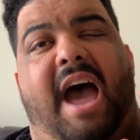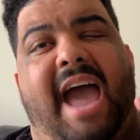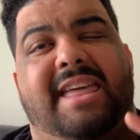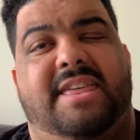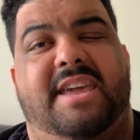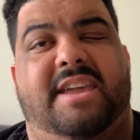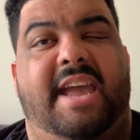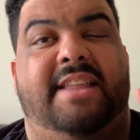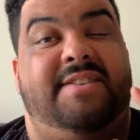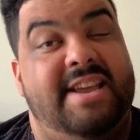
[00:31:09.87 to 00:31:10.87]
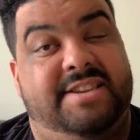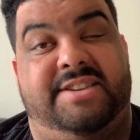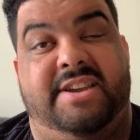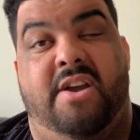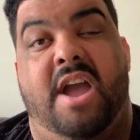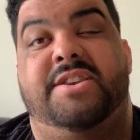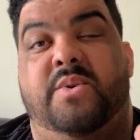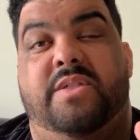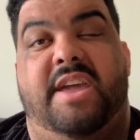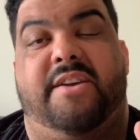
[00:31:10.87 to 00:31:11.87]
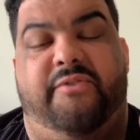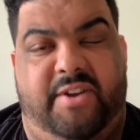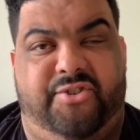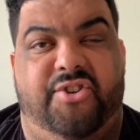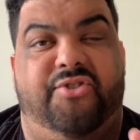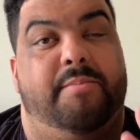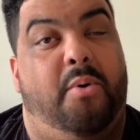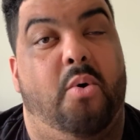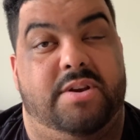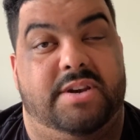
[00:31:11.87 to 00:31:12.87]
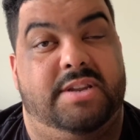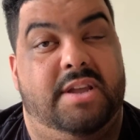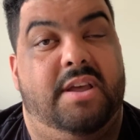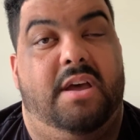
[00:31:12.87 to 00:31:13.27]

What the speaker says: I think it's necessary. I do think fiction is important.